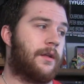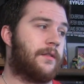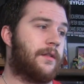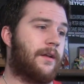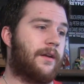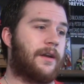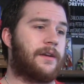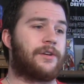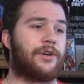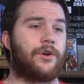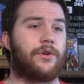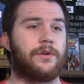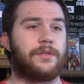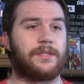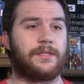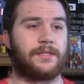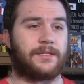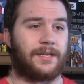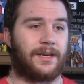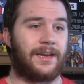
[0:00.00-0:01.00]
And then he
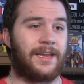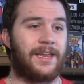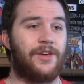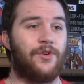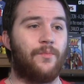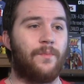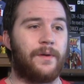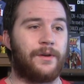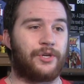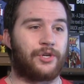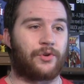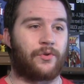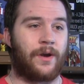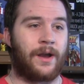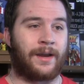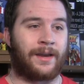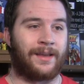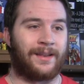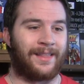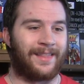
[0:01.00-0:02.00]
turns into human
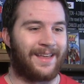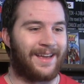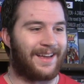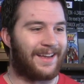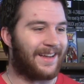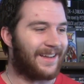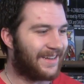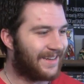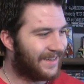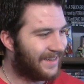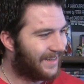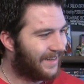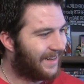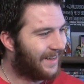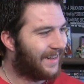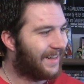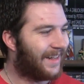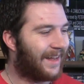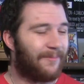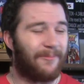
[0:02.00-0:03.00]
Shrek, and
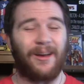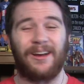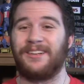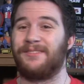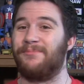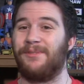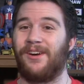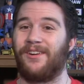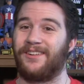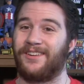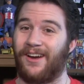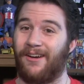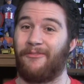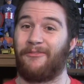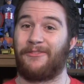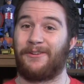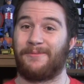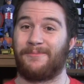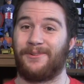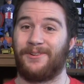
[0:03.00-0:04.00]
that makes me
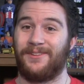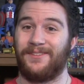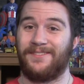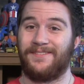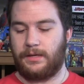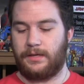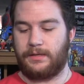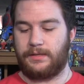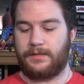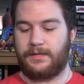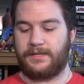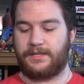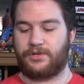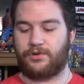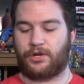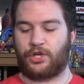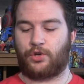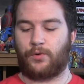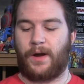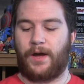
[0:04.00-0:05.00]
uncomfortable.
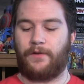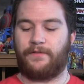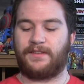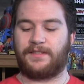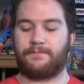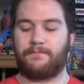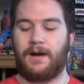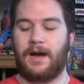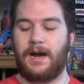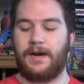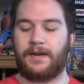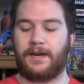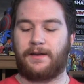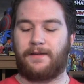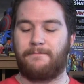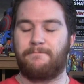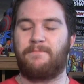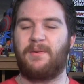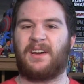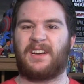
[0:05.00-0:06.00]
District 12 is
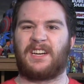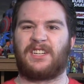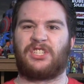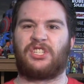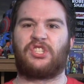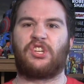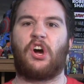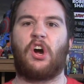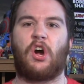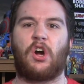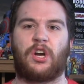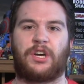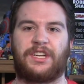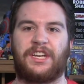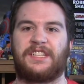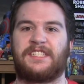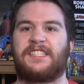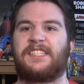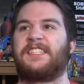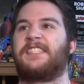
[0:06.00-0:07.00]
mine. Pick a dark
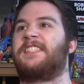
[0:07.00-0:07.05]
and